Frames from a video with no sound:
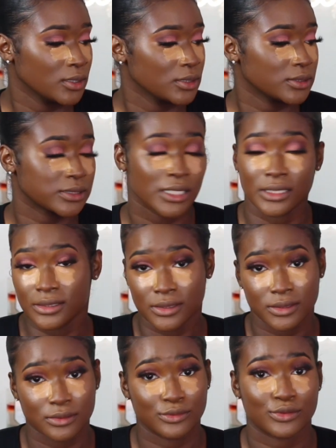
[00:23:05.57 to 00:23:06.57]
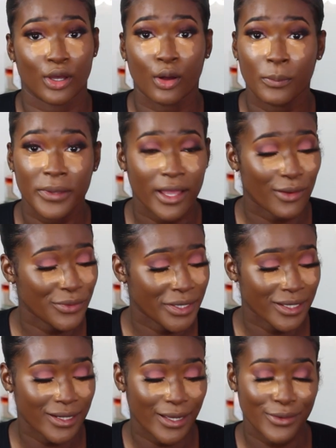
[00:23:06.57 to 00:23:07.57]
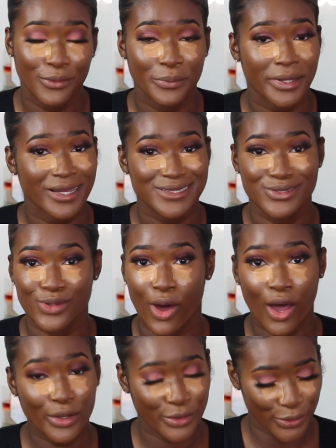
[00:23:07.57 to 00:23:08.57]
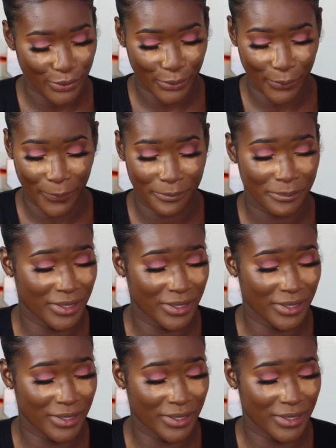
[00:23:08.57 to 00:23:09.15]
Sis, don't be out here letting no nigga dog you